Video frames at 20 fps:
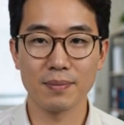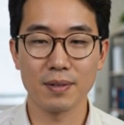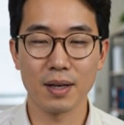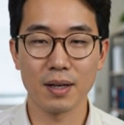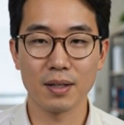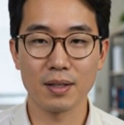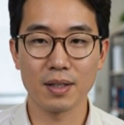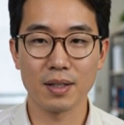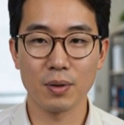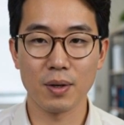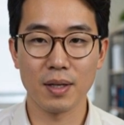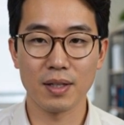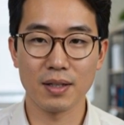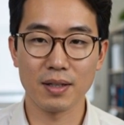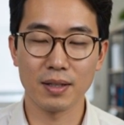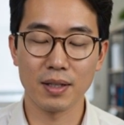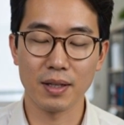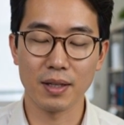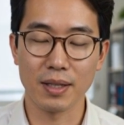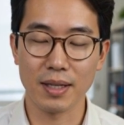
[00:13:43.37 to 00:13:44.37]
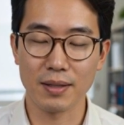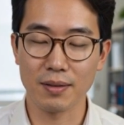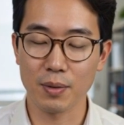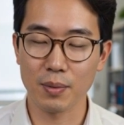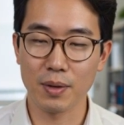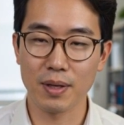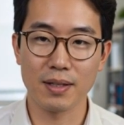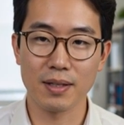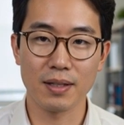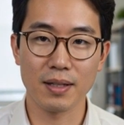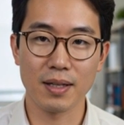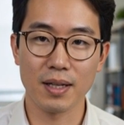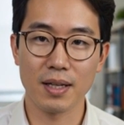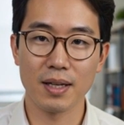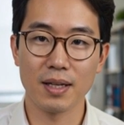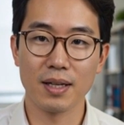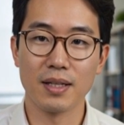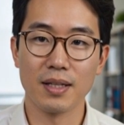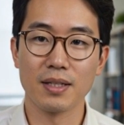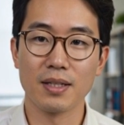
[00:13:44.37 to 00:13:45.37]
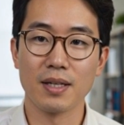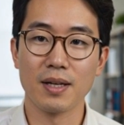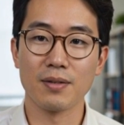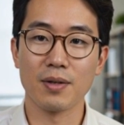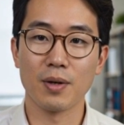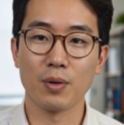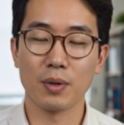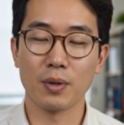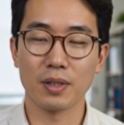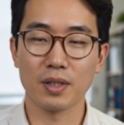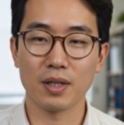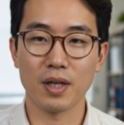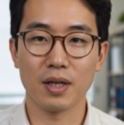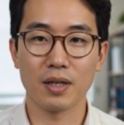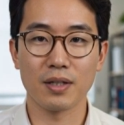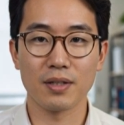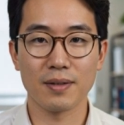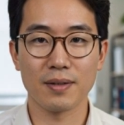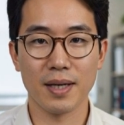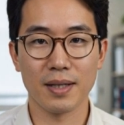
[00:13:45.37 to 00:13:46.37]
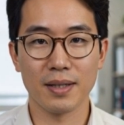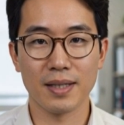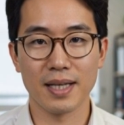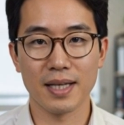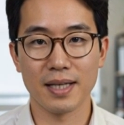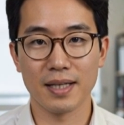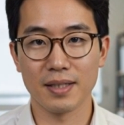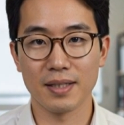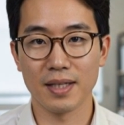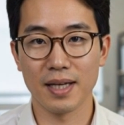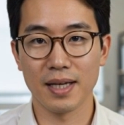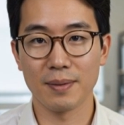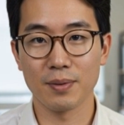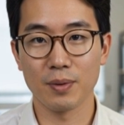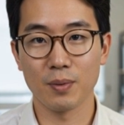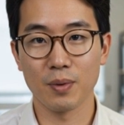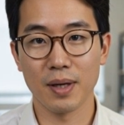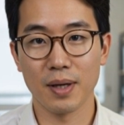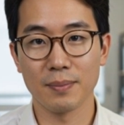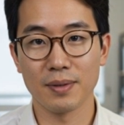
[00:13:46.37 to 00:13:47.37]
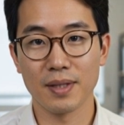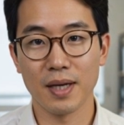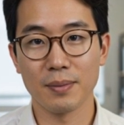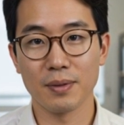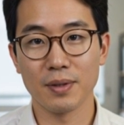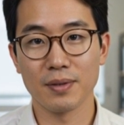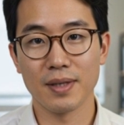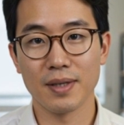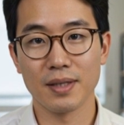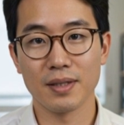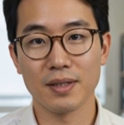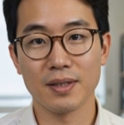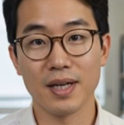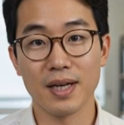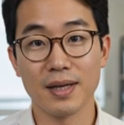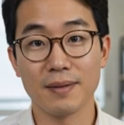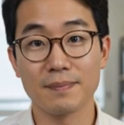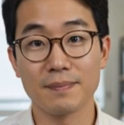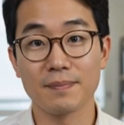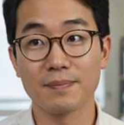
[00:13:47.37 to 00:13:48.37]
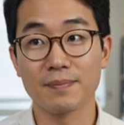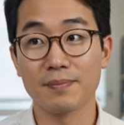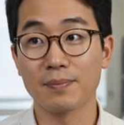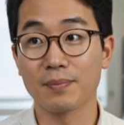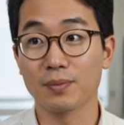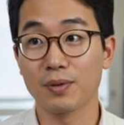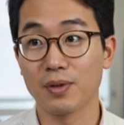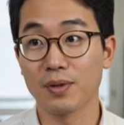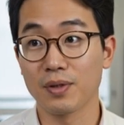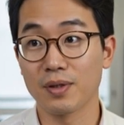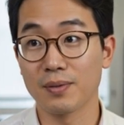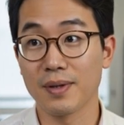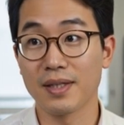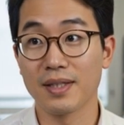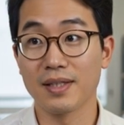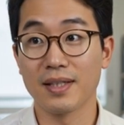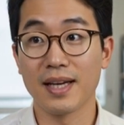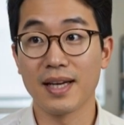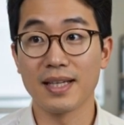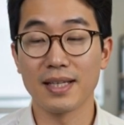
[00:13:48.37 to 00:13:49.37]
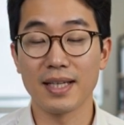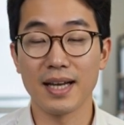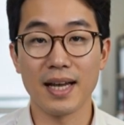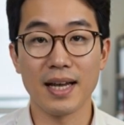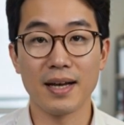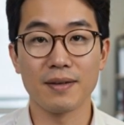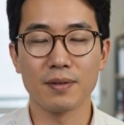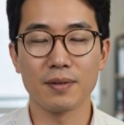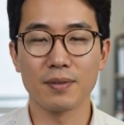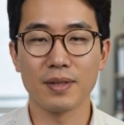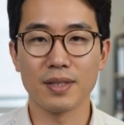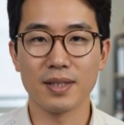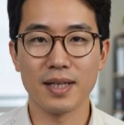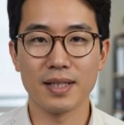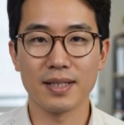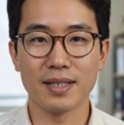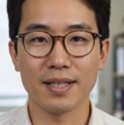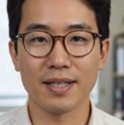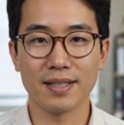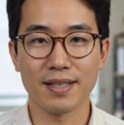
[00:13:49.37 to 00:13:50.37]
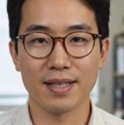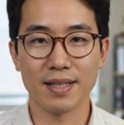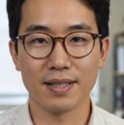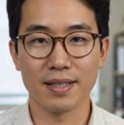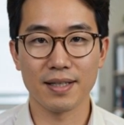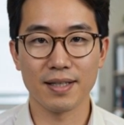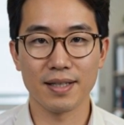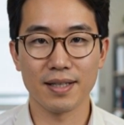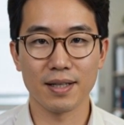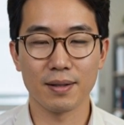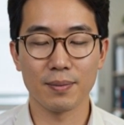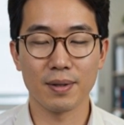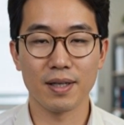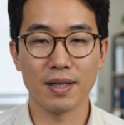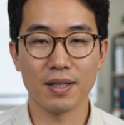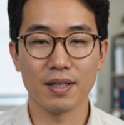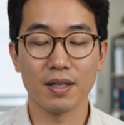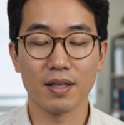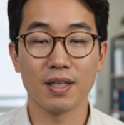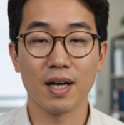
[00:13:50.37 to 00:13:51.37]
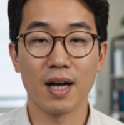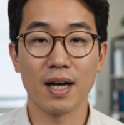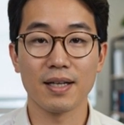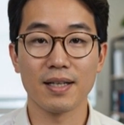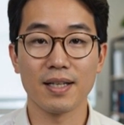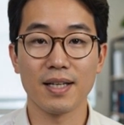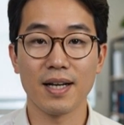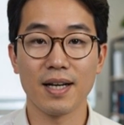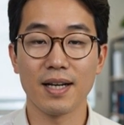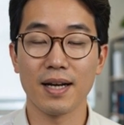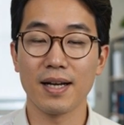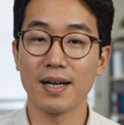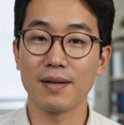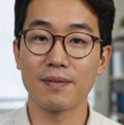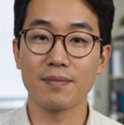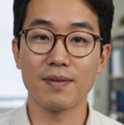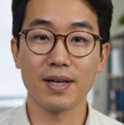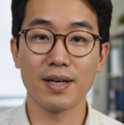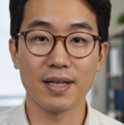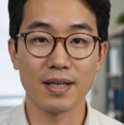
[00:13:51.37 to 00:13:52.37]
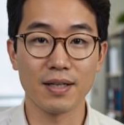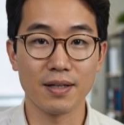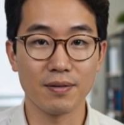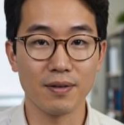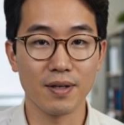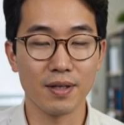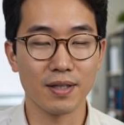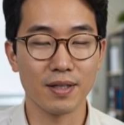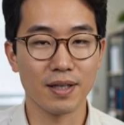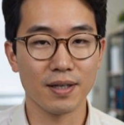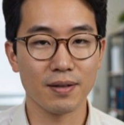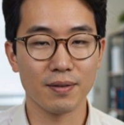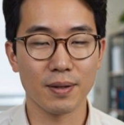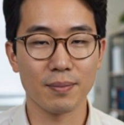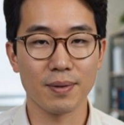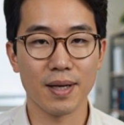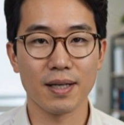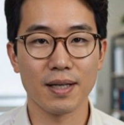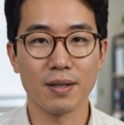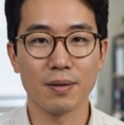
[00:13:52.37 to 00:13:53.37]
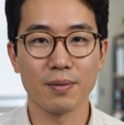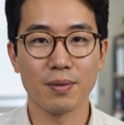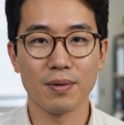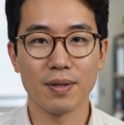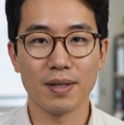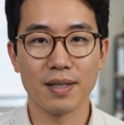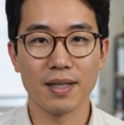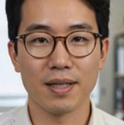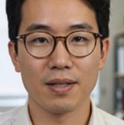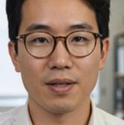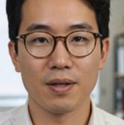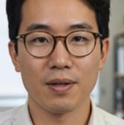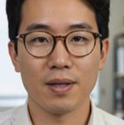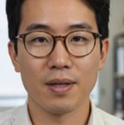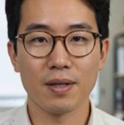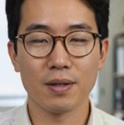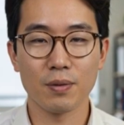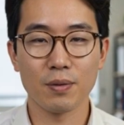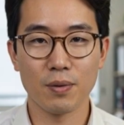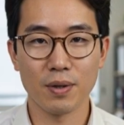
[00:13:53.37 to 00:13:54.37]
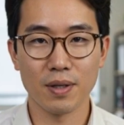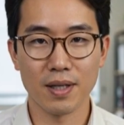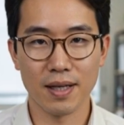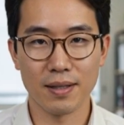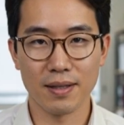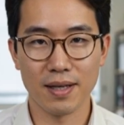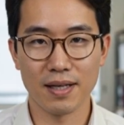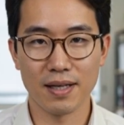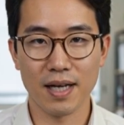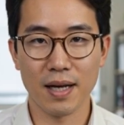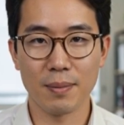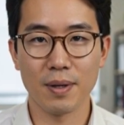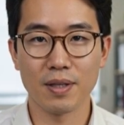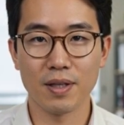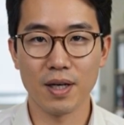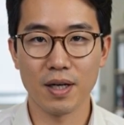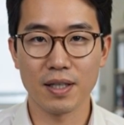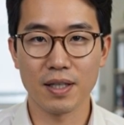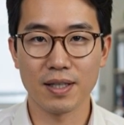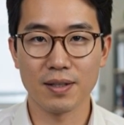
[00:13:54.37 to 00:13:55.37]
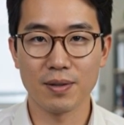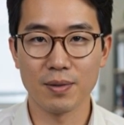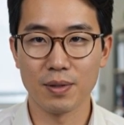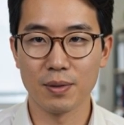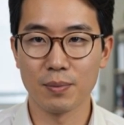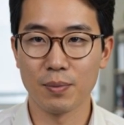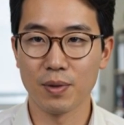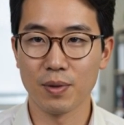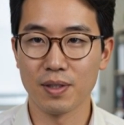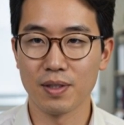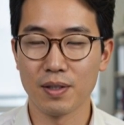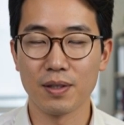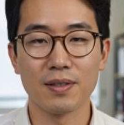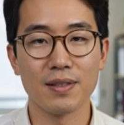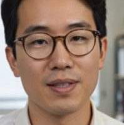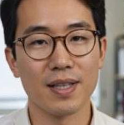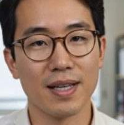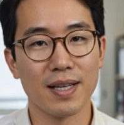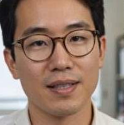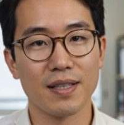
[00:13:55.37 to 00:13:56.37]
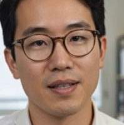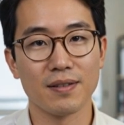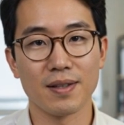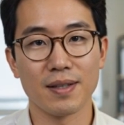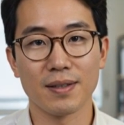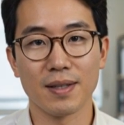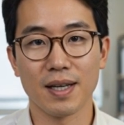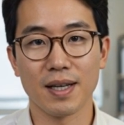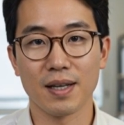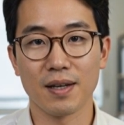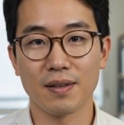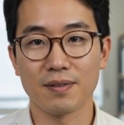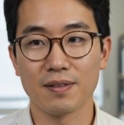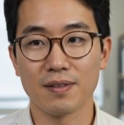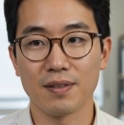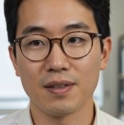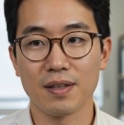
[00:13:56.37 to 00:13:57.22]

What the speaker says: Here's the question I'll leave you with. If you were in charge of allocating James Webb's observation time, would you spend a day and a half of it chasing a 66% shot at finding the first confirmed exomoon in history, or keep that time on targets with a more certain scientific payoff?